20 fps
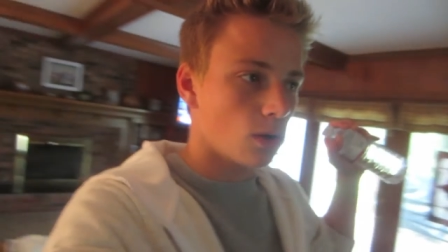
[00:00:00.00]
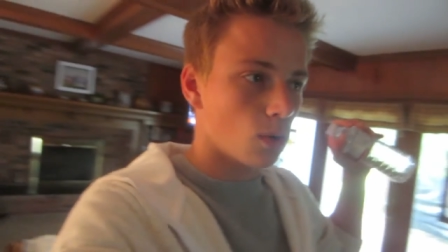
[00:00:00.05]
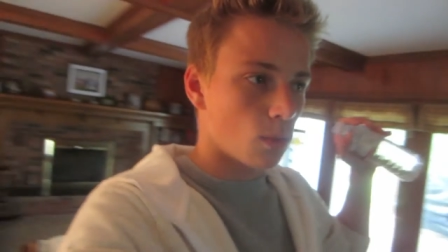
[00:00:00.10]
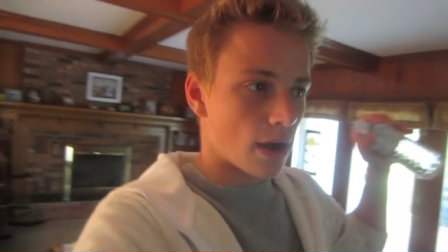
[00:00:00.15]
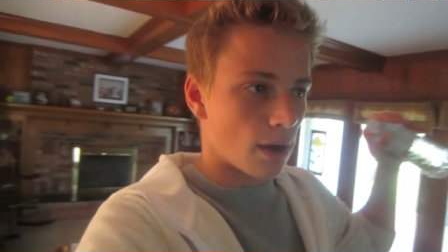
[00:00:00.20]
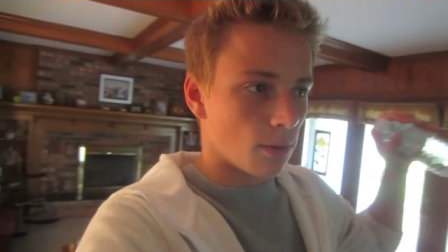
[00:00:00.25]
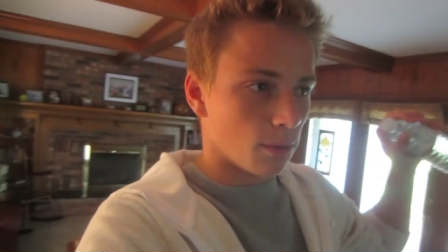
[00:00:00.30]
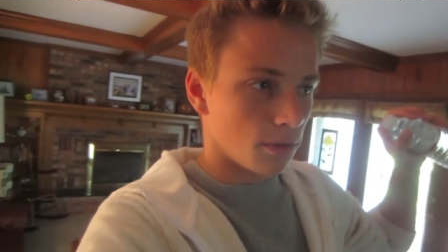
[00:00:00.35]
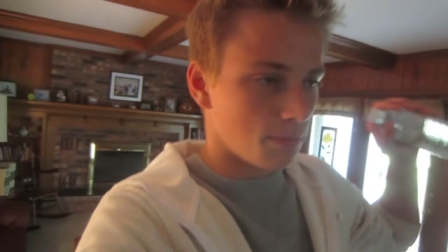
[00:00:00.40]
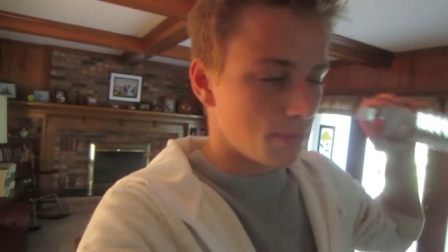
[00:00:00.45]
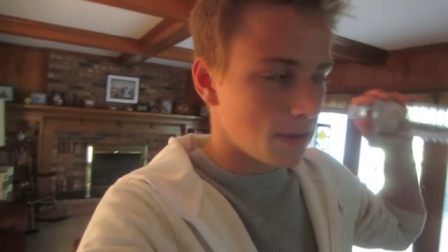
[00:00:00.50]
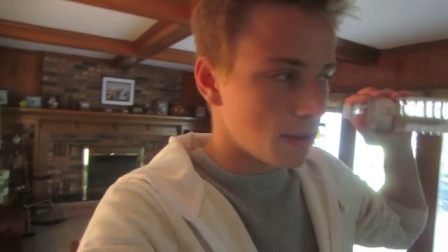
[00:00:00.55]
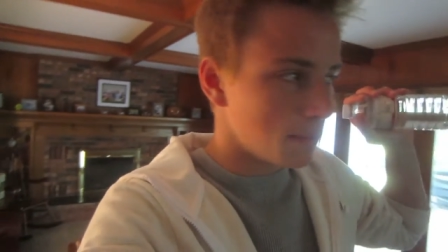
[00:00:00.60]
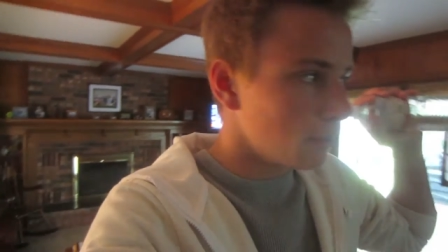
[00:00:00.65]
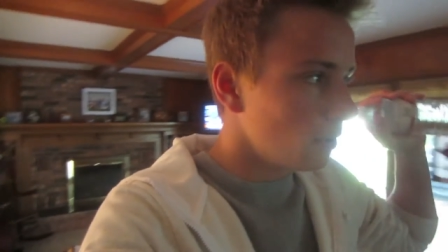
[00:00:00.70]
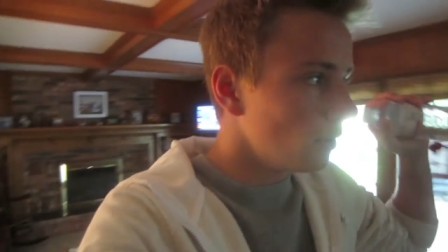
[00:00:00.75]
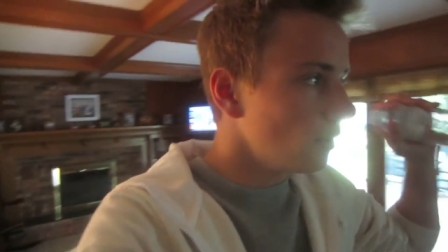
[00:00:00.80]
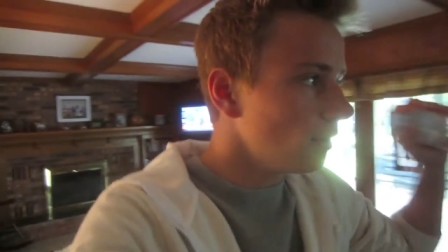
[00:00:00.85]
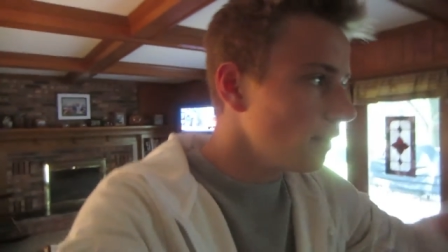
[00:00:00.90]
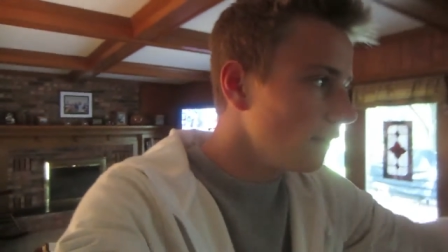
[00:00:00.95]
go out with
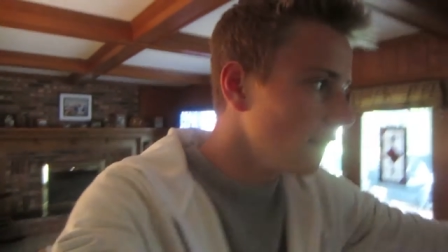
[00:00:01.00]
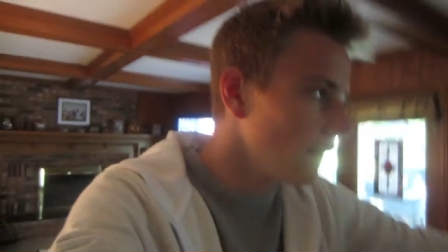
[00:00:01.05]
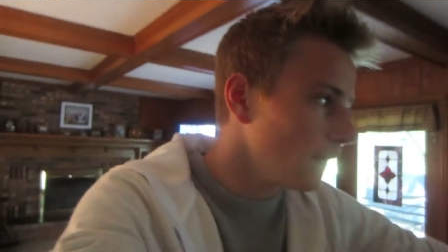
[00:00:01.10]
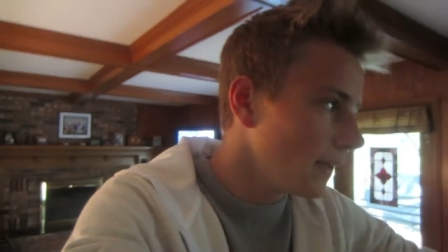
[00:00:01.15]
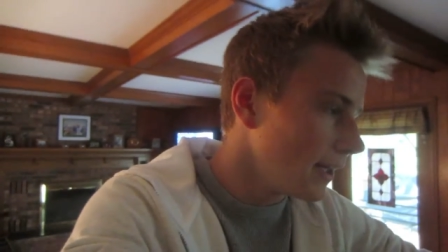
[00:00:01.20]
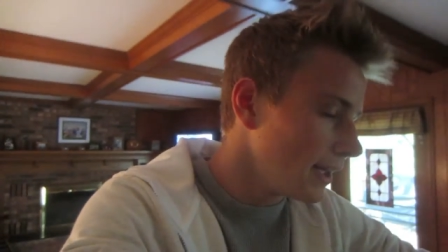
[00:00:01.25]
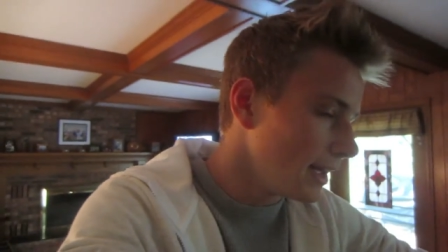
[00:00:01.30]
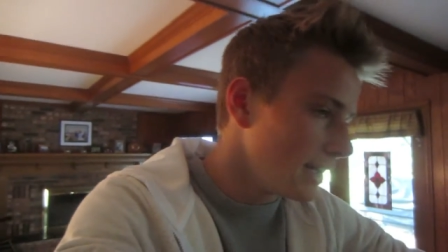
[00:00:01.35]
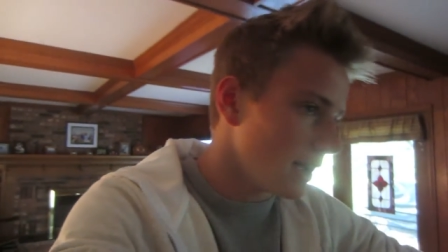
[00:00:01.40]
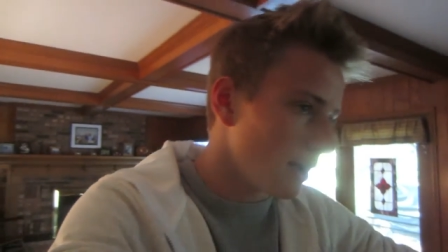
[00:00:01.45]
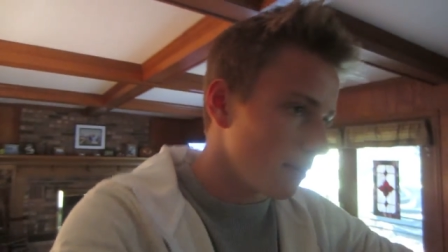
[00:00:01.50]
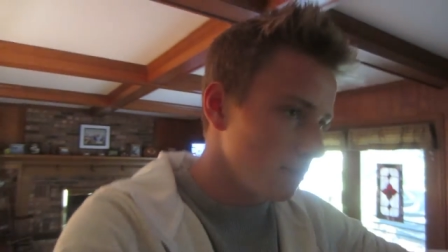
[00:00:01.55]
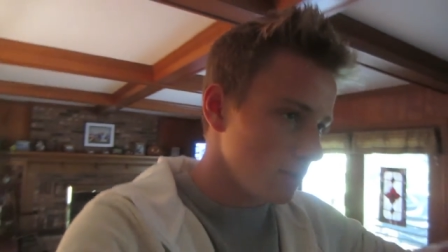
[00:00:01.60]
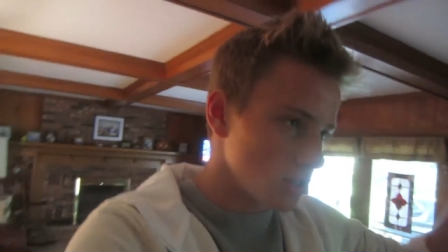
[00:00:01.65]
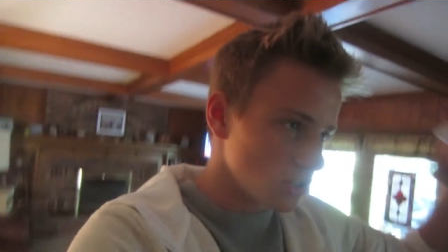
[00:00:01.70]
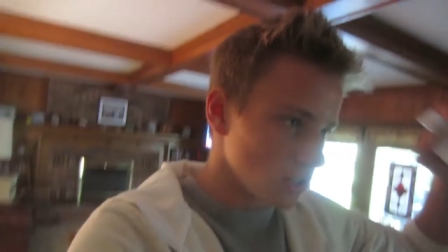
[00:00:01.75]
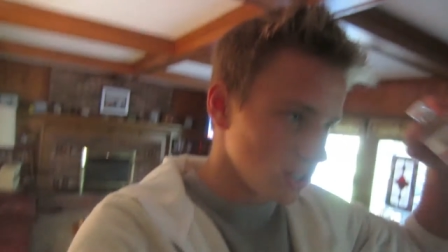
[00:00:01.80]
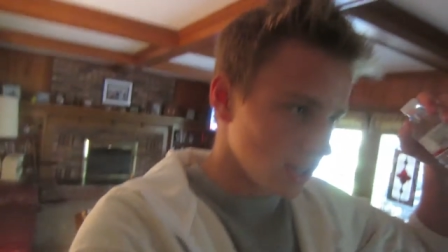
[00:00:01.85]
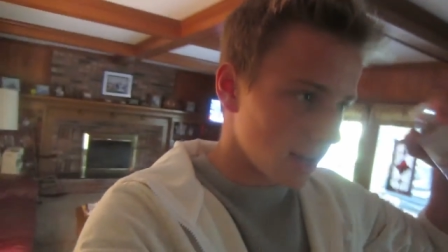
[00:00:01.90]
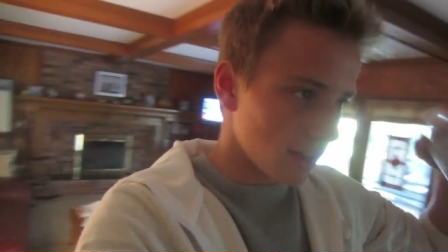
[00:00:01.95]
people. I'm
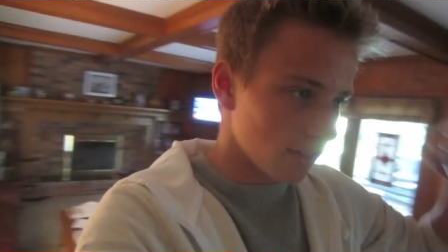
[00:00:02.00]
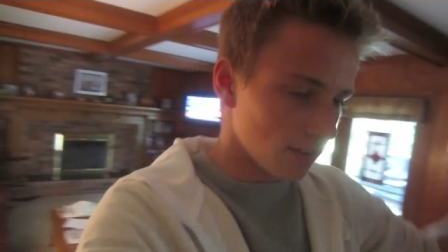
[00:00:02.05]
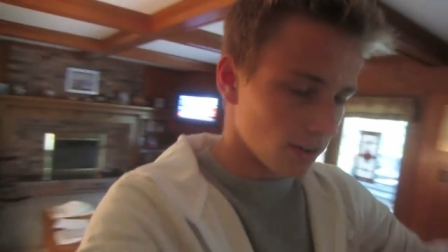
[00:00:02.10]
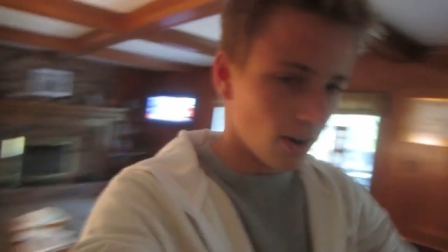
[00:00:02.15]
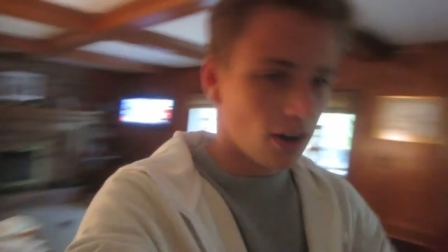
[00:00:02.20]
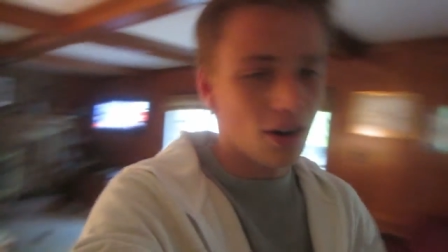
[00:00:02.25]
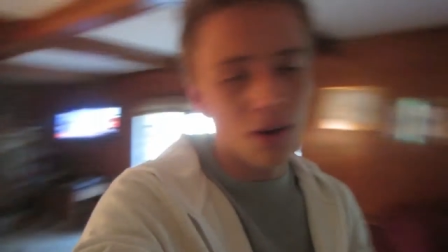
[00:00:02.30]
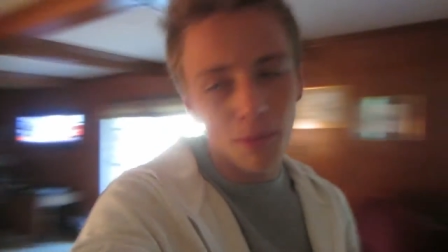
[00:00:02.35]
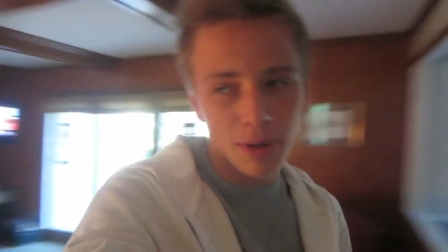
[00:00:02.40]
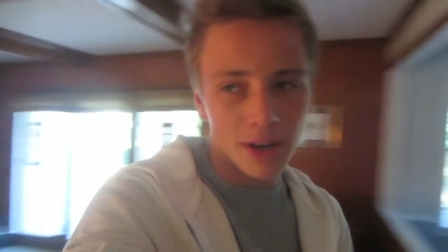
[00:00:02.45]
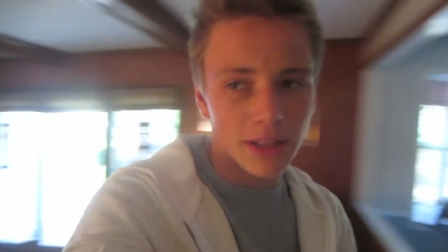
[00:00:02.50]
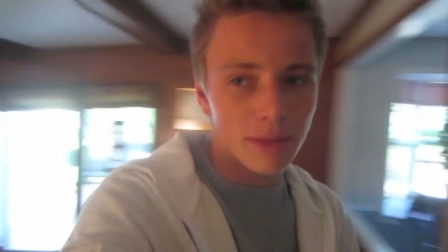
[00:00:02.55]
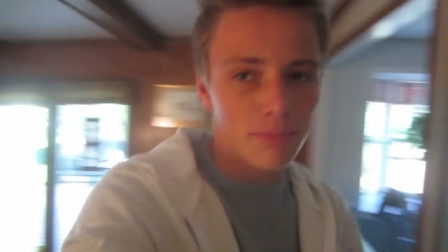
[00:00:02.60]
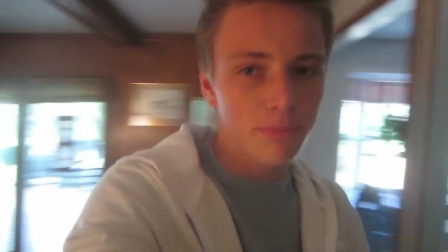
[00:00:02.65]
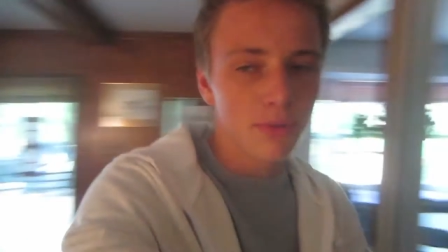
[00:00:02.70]
usually either home or at the